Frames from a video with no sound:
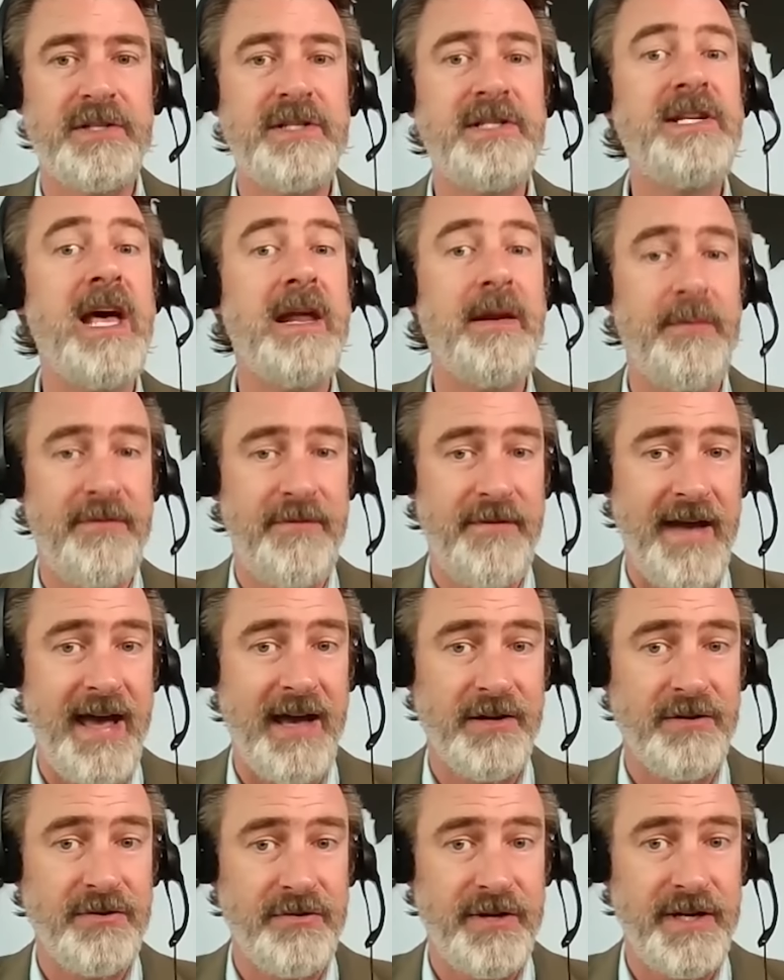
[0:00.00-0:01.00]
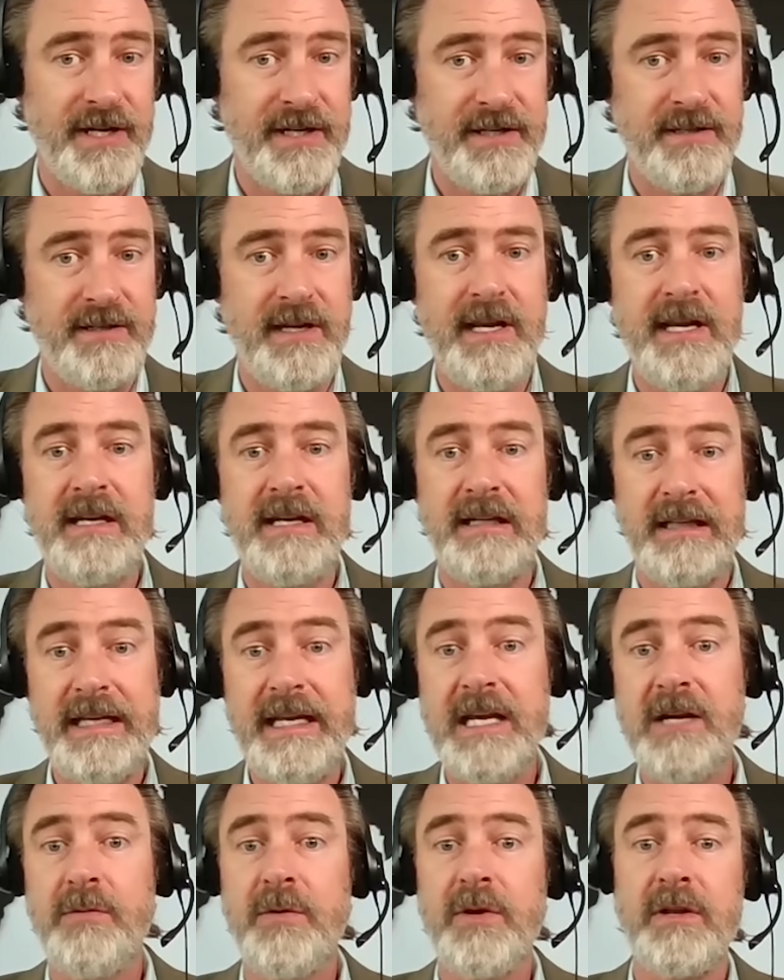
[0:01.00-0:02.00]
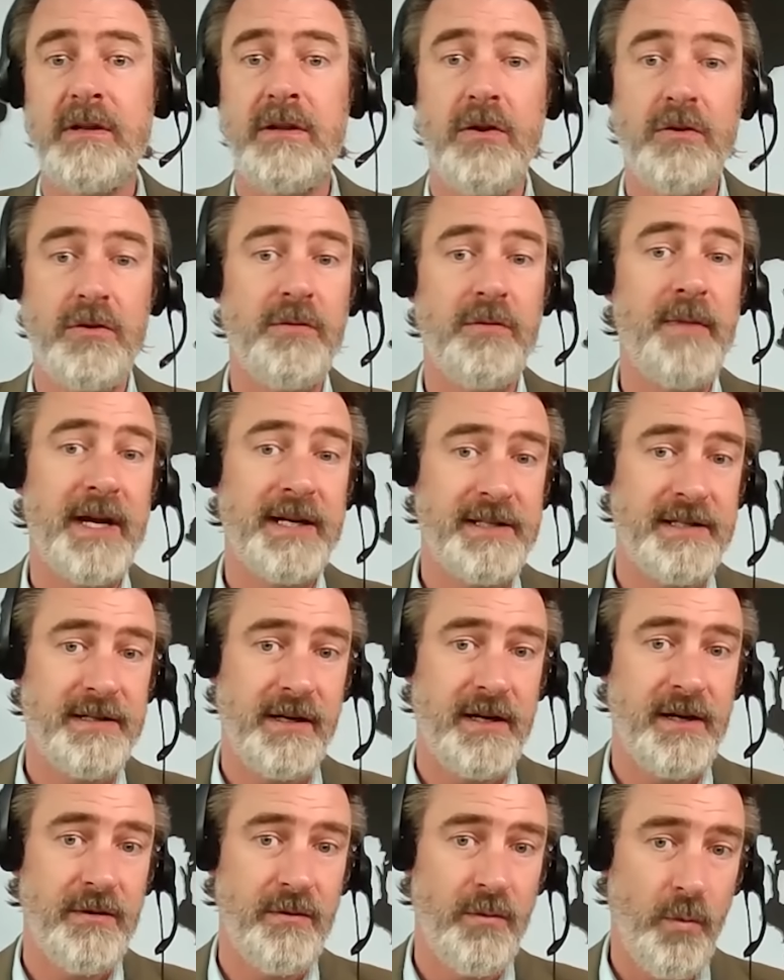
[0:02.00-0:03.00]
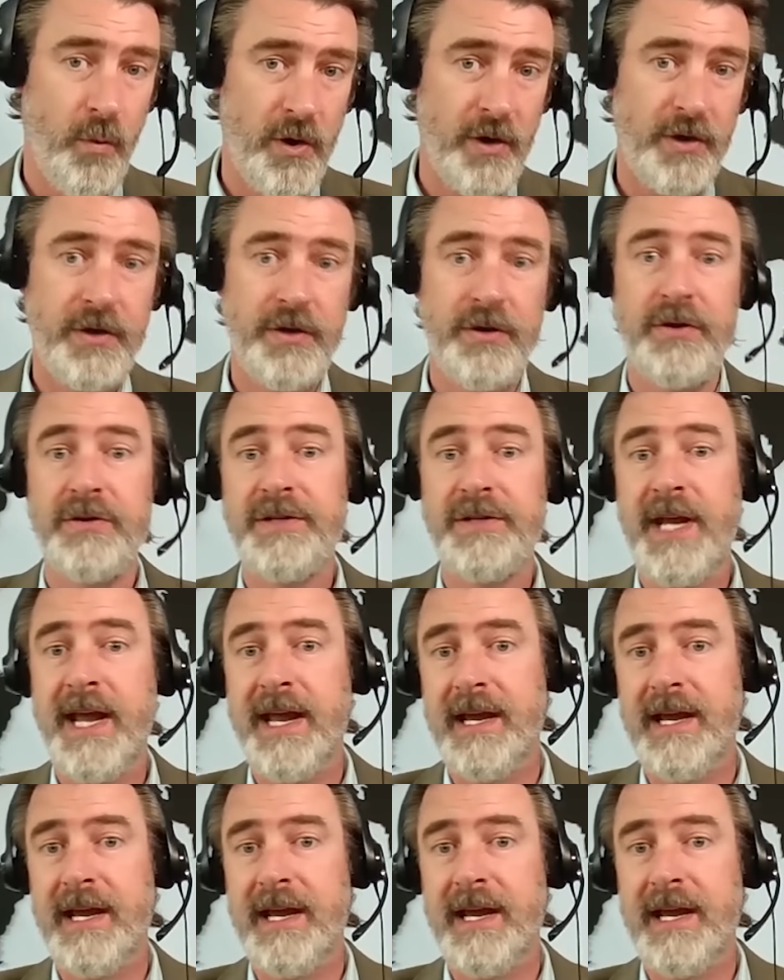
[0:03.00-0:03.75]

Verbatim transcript: set up factories in league with local Mexican workers